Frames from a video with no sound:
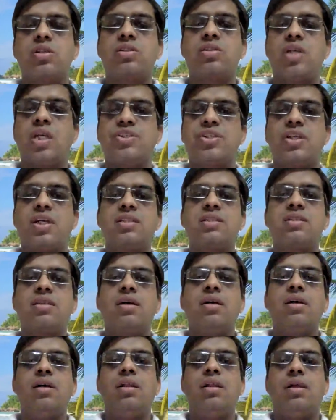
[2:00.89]
such as
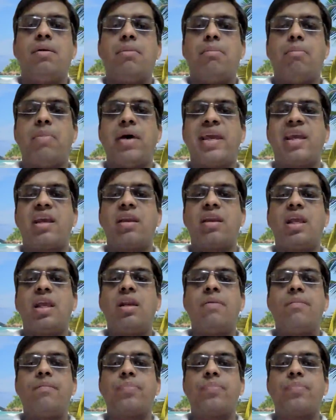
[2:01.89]
migraine